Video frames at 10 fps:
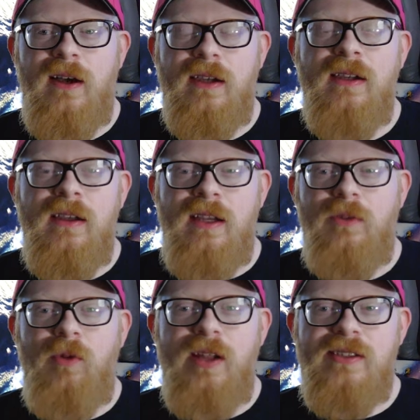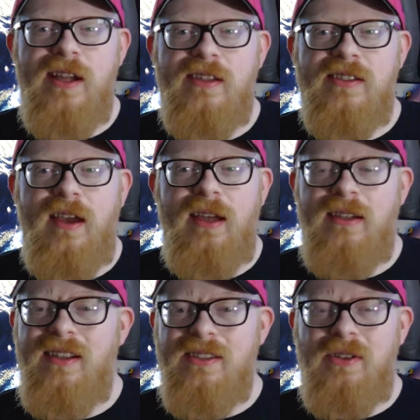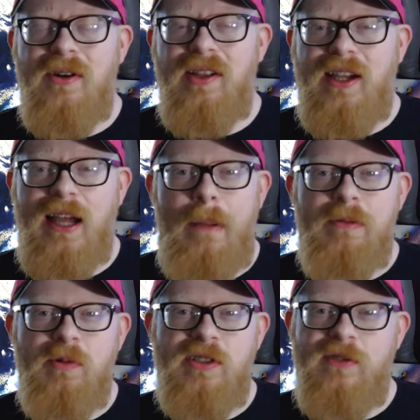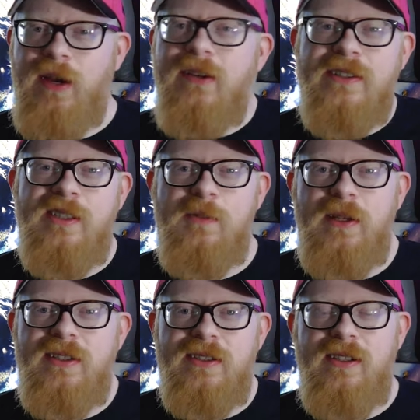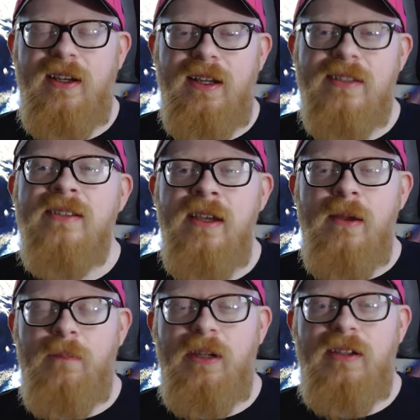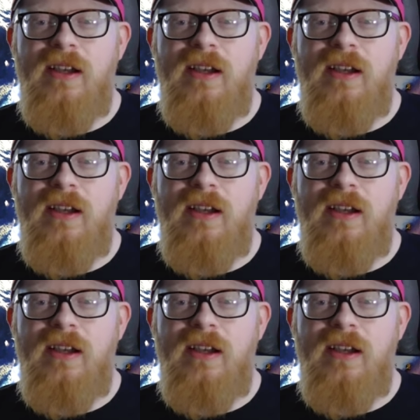on. He runs outside. He doesn't call the cops, which is very suspicious to us, but he